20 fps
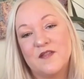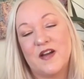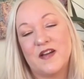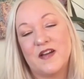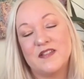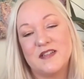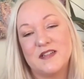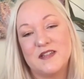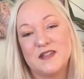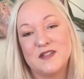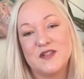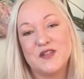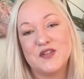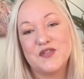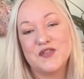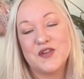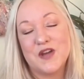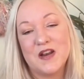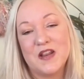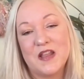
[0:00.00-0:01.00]
Fascinating. So
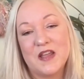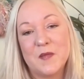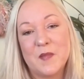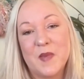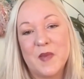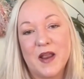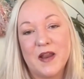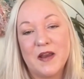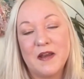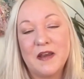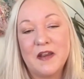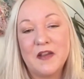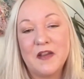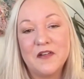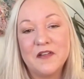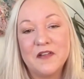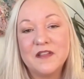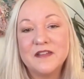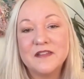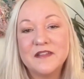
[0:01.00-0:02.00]
you're kind of like a
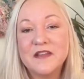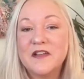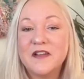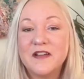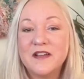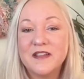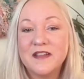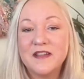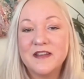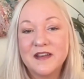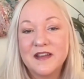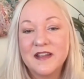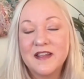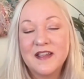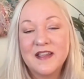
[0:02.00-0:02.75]
pioneer in this area then.